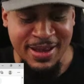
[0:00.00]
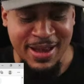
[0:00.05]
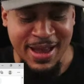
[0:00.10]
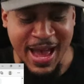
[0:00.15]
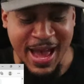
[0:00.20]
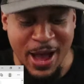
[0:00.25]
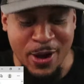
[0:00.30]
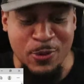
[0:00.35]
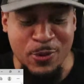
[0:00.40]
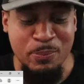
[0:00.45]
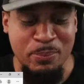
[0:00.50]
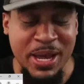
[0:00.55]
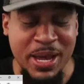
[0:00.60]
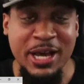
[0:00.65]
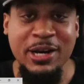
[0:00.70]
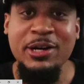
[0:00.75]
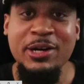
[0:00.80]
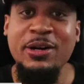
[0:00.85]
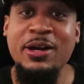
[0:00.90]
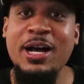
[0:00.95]
how
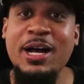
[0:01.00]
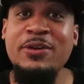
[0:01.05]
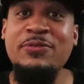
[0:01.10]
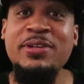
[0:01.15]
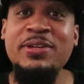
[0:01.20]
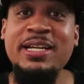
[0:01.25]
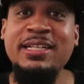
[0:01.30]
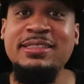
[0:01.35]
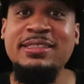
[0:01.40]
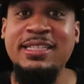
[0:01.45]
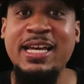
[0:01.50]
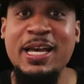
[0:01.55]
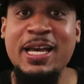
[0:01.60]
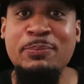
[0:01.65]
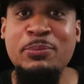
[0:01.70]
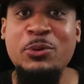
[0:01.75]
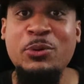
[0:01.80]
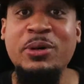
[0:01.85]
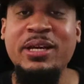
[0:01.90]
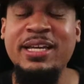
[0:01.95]
better of an
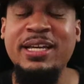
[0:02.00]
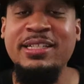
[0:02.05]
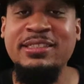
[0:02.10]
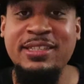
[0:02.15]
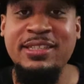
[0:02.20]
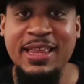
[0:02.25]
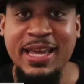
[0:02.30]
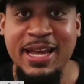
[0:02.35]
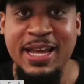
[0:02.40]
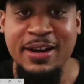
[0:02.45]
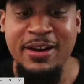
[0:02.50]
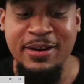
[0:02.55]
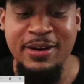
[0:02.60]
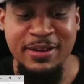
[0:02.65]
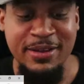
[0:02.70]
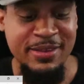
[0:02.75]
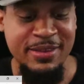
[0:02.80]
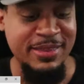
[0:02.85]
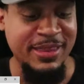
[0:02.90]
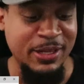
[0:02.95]
example is
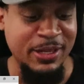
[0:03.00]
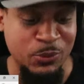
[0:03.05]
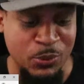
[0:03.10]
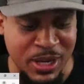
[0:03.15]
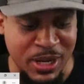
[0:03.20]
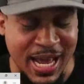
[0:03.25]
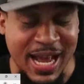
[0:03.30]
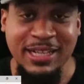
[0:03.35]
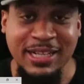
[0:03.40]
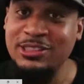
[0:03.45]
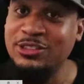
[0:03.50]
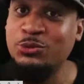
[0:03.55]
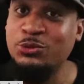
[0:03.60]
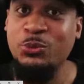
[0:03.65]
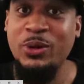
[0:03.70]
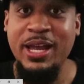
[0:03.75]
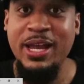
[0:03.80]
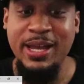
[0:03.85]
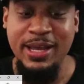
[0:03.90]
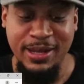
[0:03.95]
there than what I just
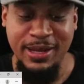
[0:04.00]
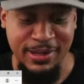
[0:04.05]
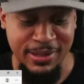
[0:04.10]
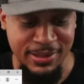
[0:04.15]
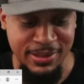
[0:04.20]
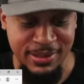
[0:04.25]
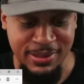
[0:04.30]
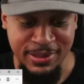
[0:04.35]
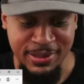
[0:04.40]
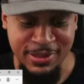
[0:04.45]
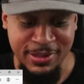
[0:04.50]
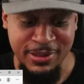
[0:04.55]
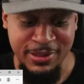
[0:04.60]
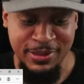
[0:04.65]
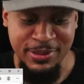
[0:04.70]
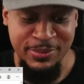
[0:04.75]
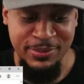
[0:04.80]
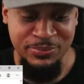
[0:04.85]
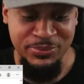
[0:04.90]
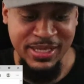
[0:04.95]
read?
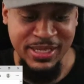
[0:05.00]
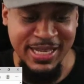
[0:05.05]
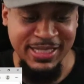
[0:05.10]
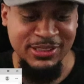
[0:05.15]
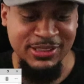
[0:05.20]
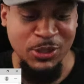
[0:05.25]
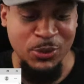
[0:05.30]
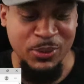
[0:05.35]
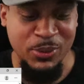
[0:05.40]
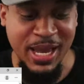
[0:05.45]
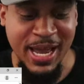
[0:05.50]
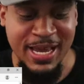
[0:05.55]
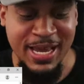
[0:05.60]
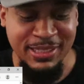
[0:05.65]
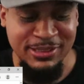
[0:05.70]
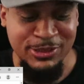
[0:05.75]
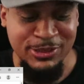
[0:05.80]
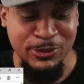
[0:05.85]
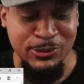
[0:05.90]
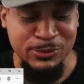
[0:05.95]
It's okay
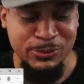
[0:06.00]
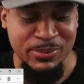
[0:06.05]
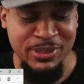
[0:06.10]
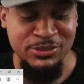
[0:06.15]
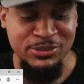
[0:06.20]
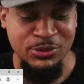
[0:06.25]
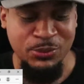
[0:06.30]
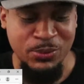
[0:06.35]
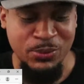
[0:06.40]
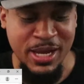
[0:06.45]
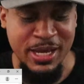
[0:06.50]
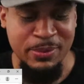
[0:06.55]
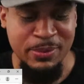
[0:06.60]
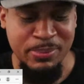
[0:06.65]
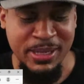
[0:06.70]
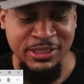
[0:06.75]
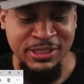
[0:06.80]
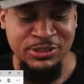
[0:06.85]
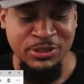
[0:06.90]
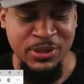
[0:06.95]
to choose Mr.
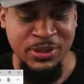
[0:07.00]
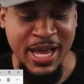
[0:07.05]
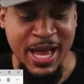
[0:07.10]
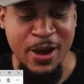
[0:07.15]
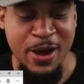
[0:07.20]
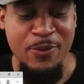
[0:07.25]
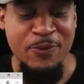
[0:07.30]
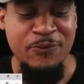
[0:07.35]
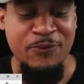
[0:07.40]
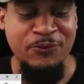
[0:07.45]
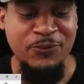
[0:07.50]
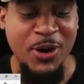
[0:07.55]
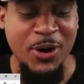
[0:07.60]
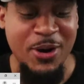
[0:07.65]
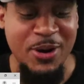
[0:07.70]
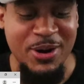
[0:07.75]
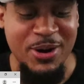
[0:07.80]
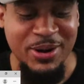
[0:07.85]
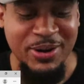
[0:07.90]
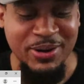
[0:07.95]
Right based on how
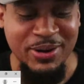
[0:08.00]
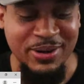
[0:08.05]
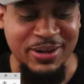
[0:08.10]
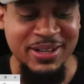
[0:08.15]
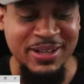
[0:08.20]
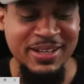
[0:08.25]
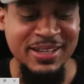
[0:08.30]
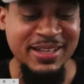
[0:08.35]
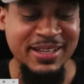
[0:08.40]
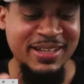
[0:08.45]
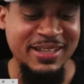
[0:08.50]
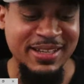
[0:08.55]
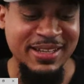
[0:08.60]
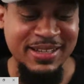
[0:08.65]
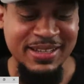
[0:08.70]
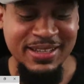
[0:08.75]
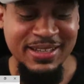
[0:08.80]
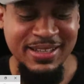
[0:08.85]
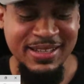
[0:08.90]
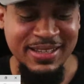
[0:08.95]
far
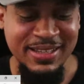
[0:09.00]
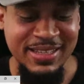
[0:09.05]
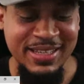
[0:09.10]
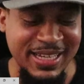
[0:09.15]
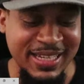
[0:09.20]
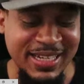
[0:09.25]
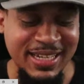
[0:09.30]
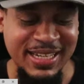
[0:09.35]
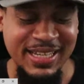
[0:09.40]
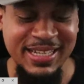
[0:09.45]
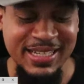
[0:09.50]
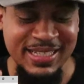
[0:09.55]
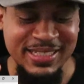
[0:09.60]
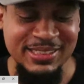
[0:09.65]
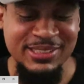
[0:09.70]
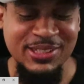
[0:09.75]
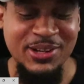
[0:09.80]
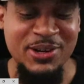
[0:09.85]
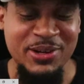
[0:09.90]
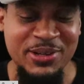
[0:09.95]
he
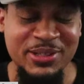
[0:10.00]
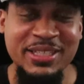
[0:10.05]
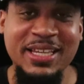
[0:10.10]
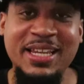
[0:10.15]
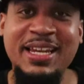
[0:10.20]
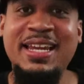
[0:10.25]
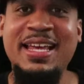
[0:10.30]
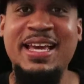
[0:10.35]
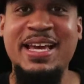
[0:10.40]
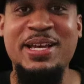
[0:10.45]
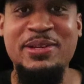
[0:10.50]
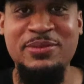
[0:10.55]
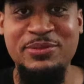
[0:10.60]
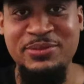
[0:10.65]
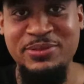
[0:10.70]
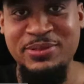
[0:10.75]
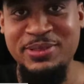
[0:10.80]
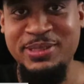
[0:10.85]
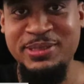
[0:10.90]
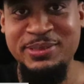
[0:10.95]
leans on the
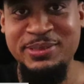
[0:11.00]
left.